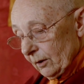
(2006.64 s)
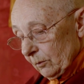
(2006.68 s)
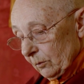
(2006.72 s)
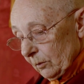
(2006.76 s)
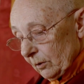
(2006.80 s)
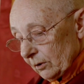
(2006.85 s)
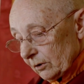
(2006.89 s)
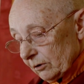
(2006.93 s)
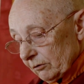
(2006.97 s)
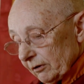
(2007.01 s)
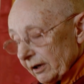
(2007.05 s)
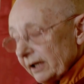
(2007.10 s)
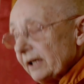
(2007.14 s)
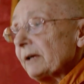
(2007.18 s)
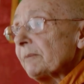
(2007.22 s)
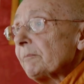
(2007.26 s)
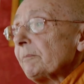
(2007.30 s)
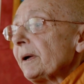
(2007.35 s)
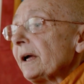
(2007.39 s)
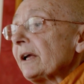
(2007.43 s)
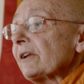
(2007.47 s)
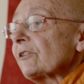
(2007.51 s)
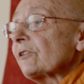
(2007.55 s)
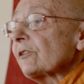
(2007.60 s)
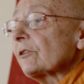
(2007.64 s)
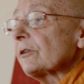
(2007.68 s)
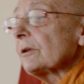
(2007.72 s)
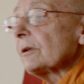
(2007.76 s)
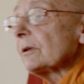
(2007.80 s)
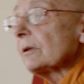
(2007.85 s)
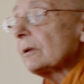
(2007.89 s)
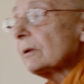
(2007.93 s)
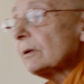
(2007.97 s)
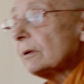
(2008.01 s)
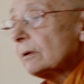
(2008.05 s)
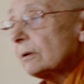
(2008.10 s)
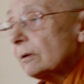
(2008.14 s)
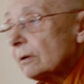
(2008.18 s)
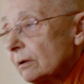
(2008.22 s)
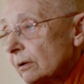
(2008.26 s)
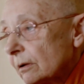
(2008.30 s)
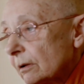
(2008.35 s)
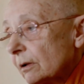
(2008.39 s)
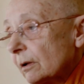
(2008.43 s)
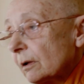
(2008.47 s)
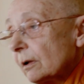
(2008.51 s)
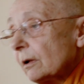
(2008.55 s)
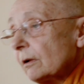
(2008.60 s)
Well, great compassion
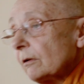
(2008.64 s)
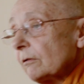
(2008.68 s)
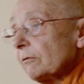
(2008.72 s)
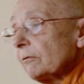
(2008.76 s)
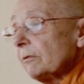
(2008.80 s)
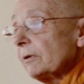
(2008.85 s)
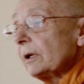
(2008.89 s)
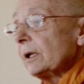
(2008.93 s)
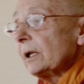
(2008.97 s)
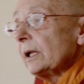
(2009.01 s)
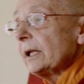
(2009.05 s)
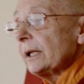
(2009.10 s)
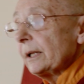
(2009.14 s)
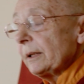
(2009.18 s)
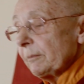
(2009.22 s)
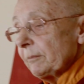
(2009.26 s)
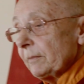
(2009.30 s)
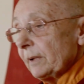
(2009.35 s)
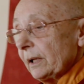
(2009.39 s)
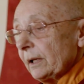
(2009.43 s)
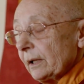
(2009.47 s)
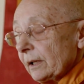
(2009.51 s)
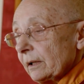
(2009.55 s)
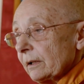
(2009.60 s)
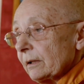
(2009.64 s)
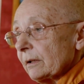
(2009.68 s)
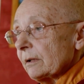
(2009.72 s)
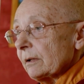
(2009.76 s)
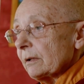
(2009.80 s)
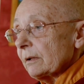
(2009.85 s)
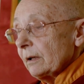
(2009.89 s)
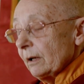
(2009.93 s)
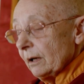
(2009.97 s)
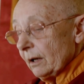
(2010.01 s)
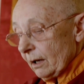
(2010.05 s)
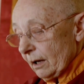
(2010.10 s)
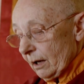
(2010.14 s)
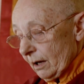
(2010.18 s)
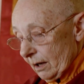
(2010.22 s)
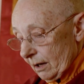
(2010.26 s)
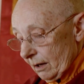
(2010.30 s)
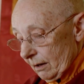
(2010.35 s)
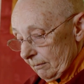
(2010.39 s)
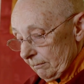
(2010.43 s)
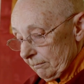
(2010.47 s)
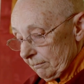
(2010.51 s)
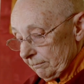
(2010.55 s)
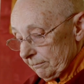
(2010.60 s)
really means
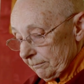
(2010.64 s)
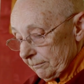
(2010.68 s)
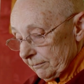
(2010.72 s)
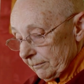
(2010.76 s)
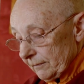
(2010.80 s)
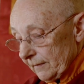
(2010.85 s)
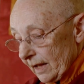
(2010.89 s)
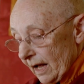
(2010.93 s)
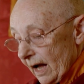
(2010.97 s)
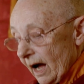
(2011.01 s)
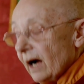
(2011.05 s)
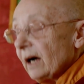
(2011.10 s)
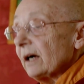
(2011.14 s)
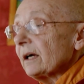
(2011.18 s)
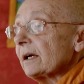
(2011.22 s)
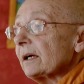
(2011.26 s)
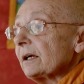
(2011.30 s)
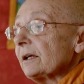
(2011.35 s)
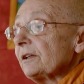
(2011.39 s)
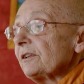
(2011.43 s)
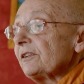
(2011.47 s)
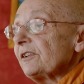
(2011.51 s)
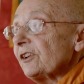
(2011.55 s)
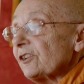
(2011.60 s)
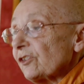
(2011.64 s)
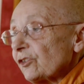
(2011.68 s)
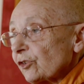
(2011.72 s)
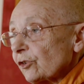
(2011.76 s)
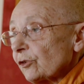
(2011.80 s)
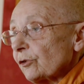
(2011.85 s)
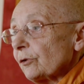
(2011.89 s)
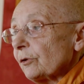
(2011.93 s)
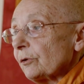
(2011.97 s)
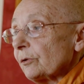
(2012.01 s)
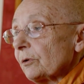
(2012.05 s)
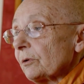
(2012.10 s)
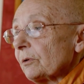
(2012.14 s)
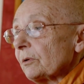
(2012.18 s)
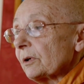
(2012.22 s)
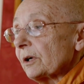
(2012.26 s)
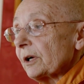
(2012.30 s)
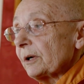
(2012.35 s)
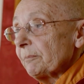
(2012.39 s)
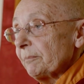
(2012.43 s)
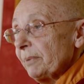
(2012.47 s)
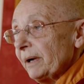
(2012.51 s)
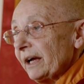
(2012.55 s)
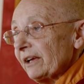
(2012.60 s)
unconditional
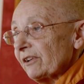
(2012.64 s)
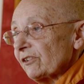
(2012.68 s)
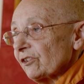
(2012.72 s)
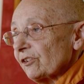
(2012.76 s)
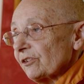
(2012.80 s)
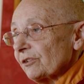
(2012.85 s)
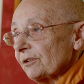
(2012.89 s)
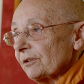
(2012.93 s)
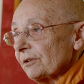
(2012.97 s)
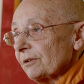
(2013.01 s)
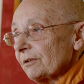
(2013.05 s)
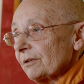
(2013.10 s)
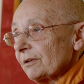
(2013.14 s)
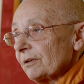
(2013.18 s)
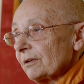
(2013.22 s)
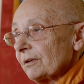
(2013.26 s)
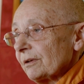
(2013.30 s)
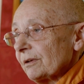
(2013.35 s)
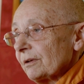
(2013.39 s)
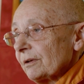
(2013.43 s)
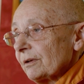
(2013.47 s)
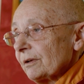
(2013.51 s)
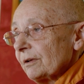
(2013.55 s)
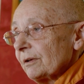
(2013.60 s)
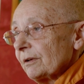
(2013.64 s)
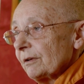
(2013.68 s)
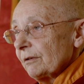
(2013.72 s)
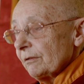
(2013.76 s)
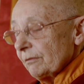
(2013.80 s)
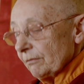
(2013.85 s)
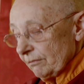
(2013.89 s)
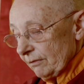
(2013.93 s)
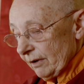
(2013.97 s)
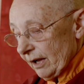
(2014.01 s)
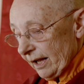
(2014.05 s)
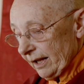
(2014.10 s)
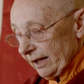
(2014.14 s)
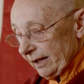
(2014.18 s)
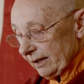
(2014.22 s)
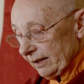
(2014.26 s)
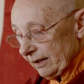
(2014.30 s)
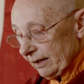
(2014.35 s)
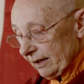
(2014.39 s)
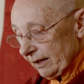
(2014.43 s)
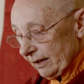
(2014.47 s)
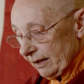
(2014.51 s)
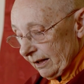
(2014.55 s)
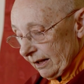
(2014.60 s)
compassion. Right?
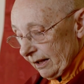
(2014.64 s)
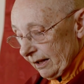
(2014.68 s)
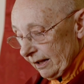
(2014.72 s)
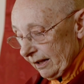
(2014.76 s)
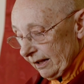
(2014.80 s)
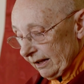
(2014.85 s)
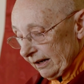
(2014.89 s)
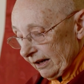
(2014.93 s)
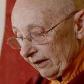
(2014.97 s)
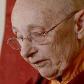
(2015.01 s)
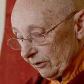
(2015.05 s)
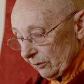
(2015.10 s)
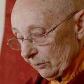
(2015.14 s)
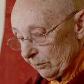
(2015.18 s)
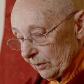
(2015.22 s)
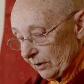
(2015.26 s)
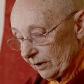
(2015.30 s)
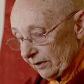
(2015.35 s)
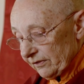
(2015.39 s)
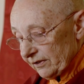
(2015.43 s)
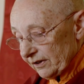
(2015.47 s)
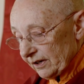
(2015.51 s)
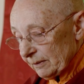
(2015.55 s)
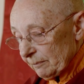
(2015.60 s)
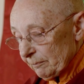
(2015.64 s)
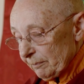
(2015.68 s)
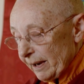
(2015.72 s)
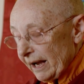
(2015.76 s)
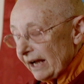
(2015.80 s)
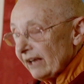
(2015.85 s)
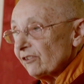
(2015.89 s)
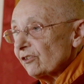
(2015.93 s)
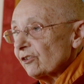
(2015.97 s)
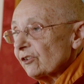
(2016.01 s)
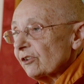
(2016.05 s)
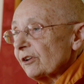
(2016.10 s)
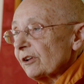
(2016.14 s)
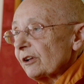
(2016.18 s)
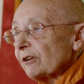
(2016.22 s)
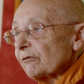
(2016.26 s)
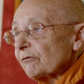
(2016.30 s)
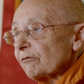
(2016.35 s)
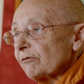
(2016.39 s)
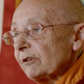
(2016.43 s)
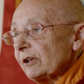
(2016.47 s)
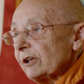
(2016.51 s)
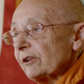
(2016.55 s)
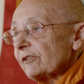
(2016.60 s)
In other words, a compassion
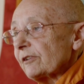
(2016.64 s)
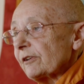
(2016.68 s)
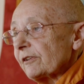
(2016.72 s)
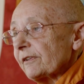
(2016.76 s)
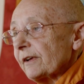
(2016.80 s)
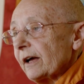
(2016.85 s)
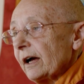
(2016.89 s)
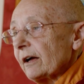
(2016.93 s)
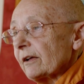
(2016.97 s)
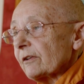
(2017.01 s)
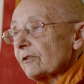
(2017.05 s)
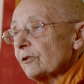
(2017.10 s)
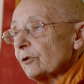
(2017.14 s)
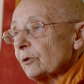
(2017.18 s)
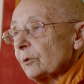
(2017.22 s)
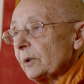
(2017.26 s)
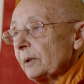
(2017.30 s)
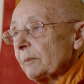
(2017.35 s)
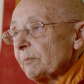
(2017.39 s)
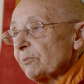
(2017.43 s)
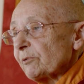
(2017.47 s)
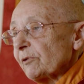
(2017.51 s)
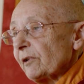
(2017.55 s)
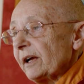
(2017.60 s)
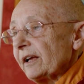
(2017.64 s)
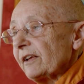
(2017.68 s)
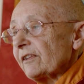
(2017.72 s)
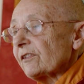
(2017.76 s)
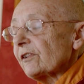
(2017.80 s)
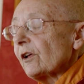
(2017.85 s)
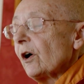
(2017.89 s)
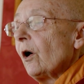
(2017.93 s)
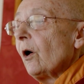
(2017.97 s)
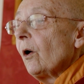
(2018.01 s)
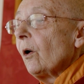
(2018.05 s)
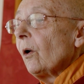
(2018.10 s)
that reaches out to embrace